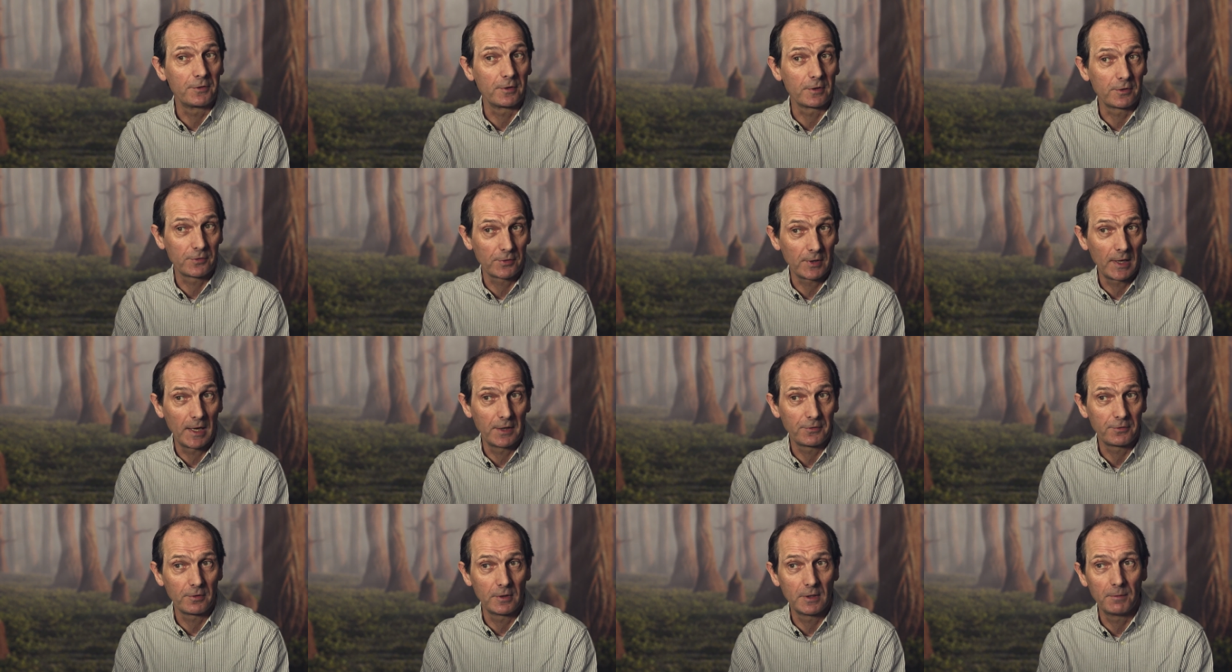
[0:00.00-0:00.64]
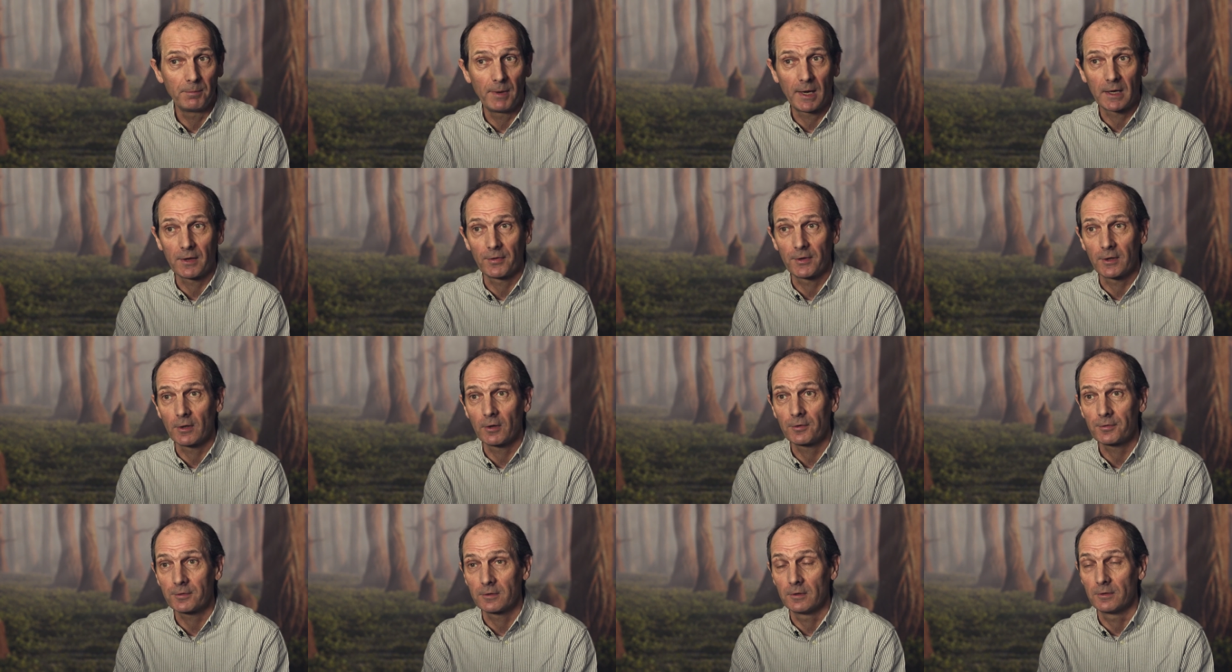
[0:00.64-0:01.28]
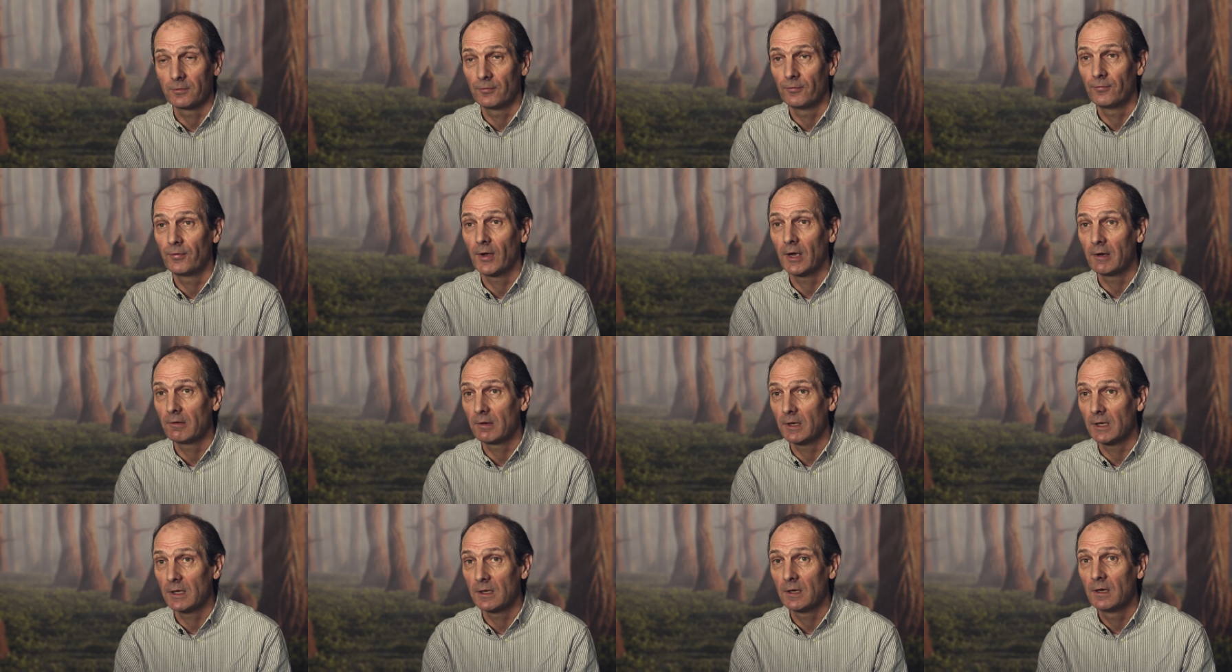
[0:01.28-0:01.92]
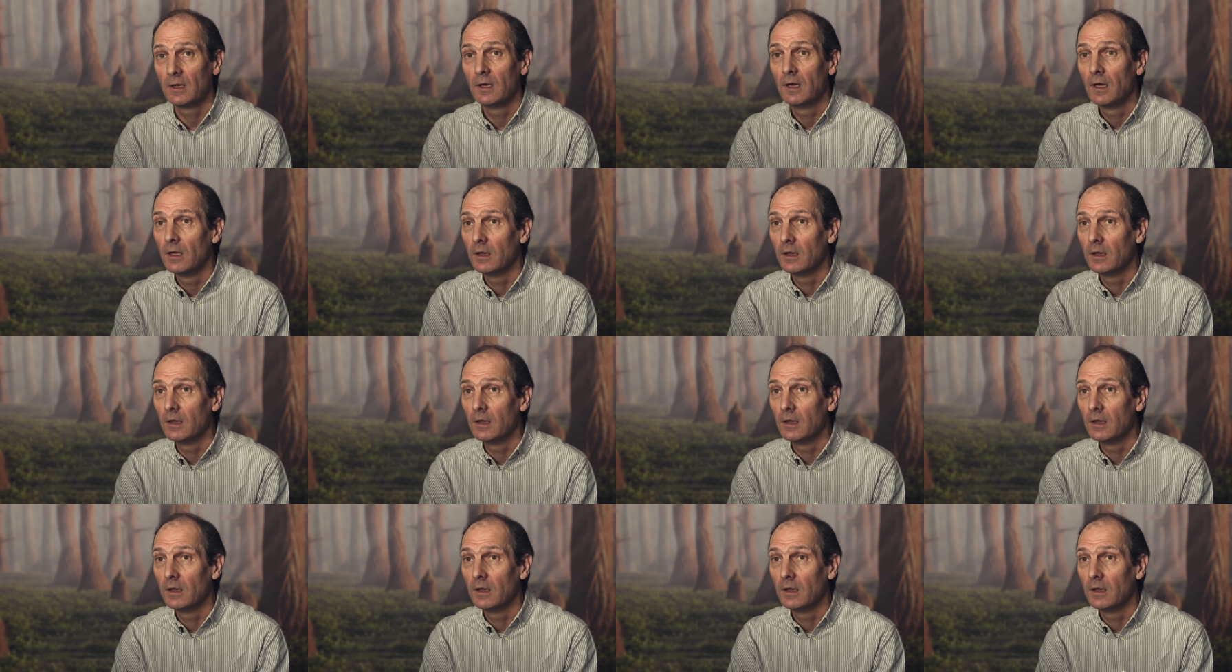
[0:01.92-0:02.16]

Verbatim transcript: success on the back of the oscars very